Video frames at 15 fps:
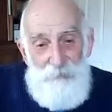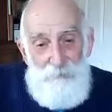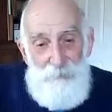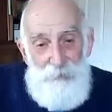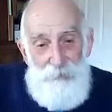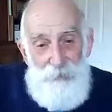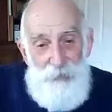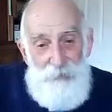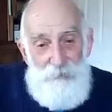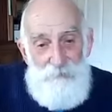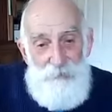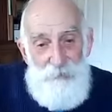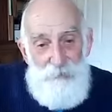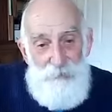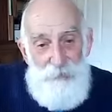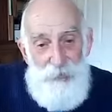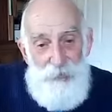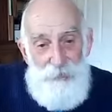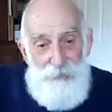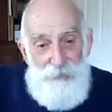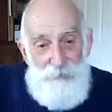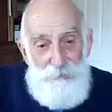What's that if not
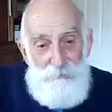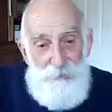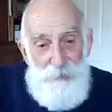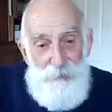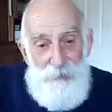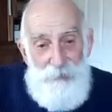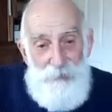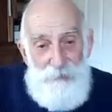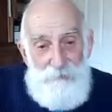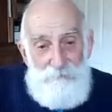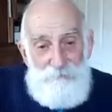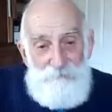natural prayer?